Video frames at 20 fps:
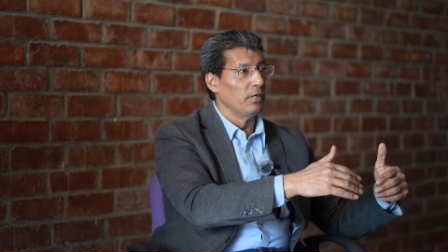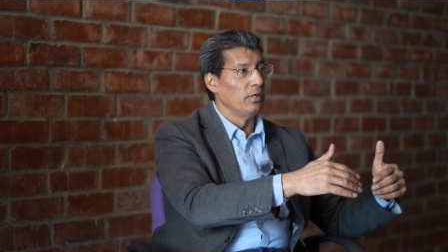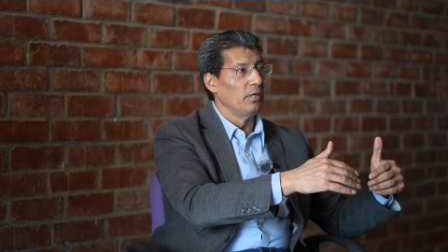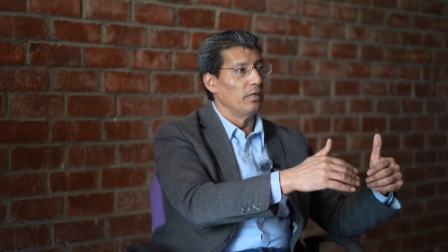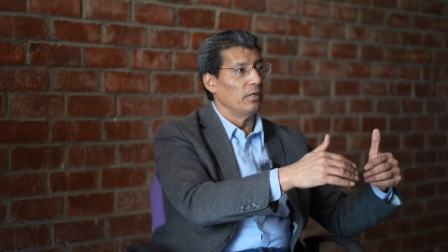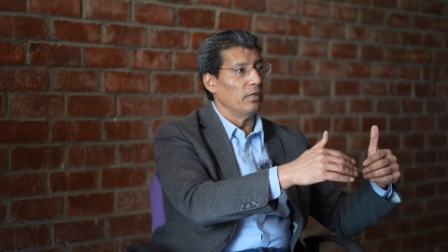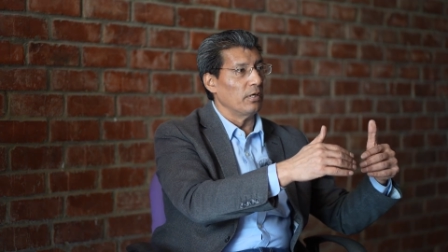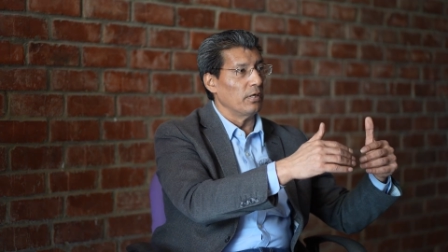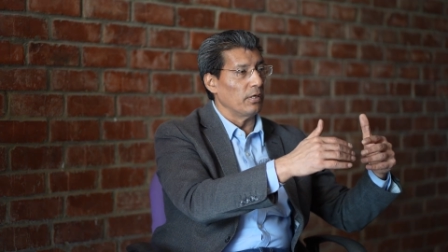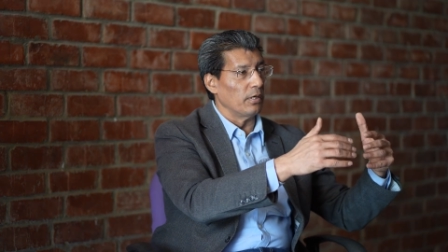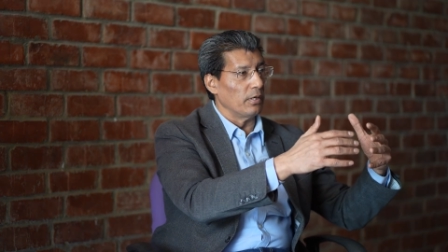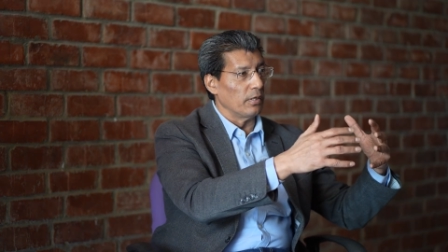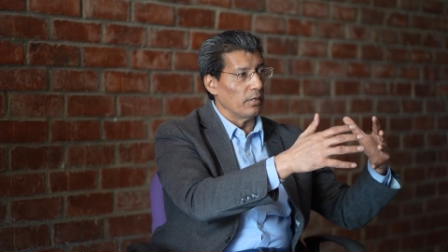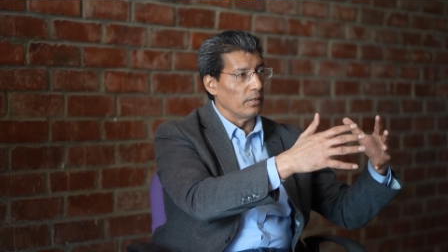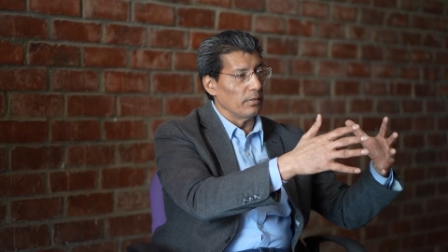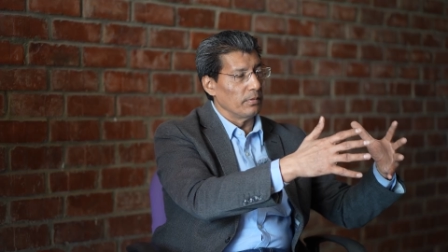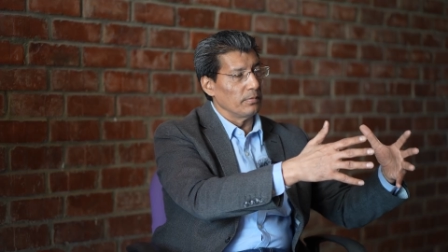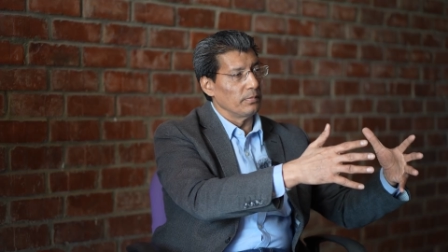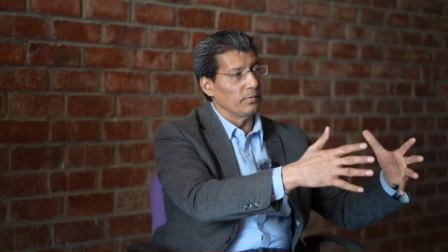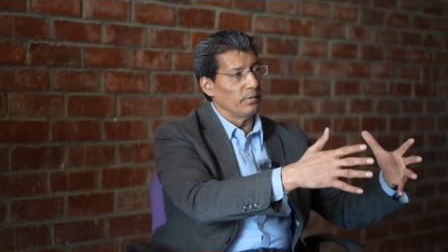
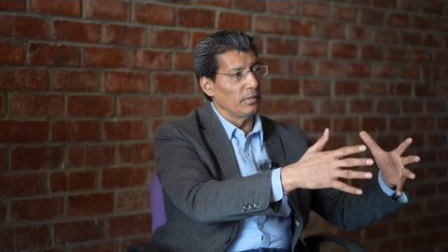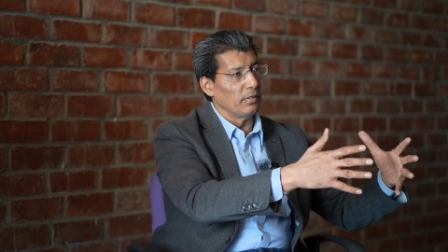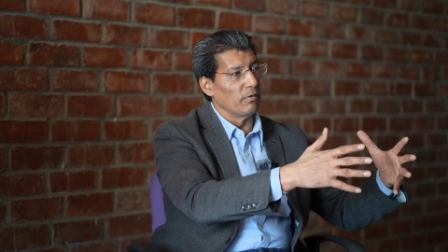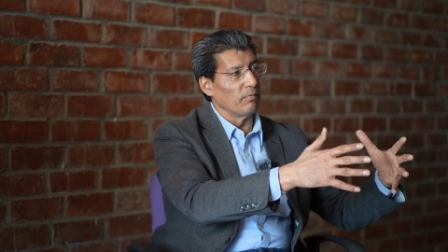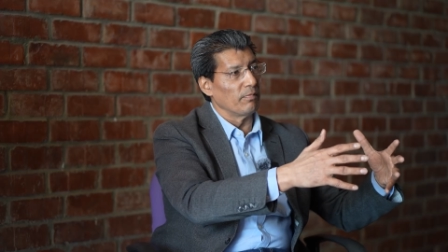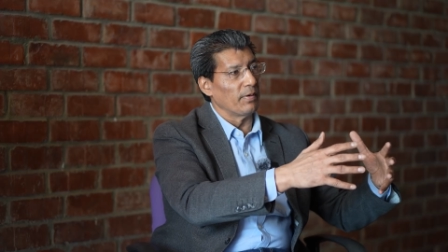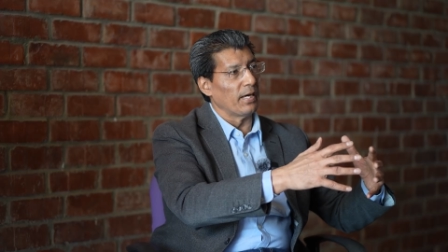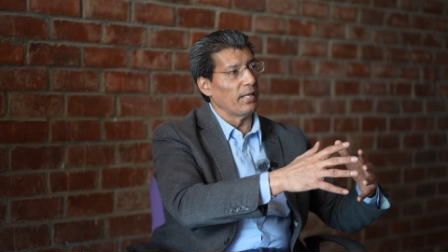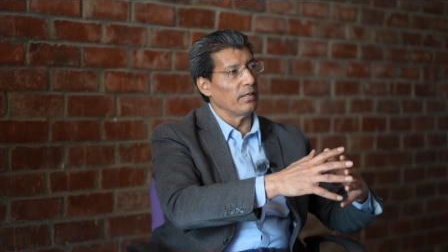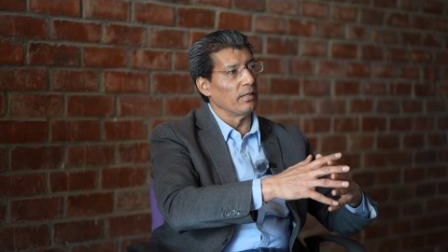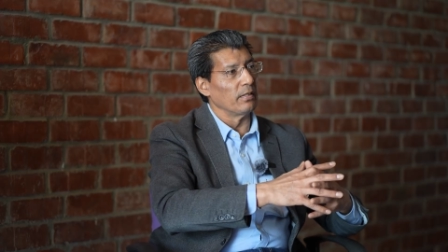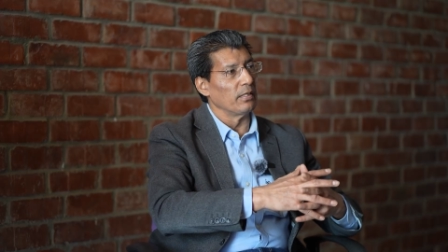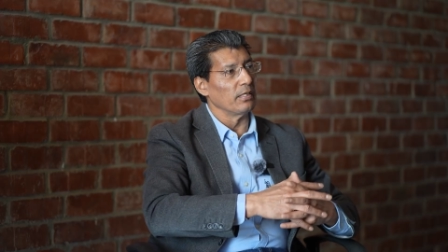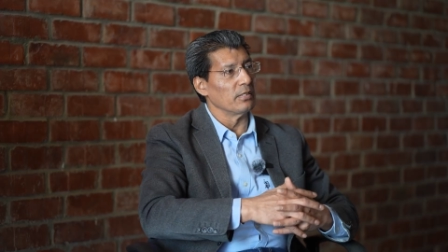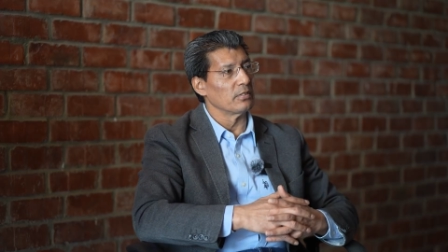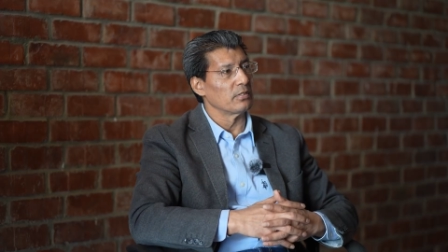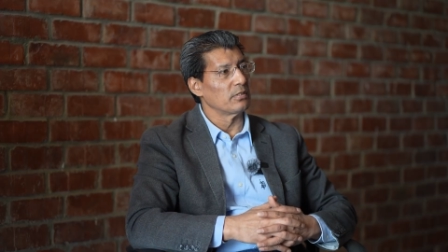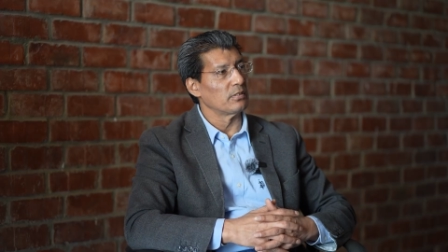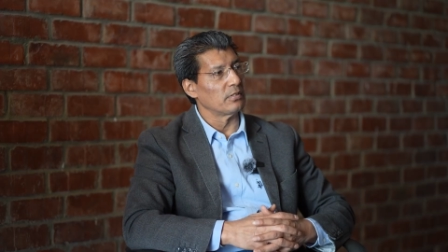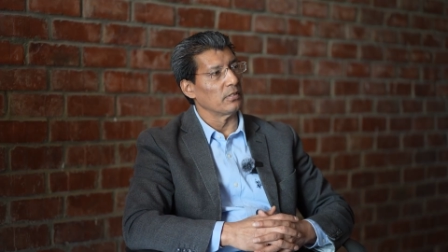when
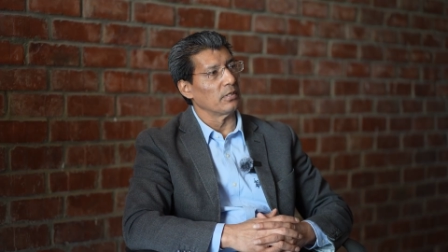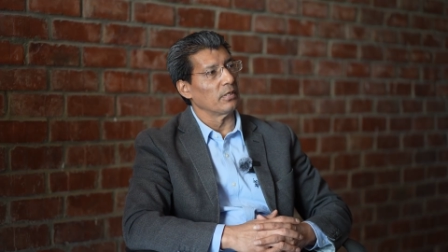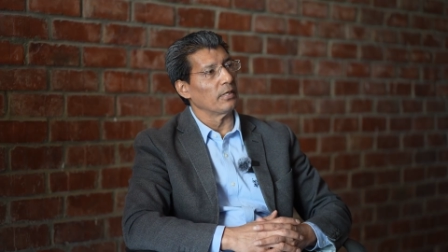this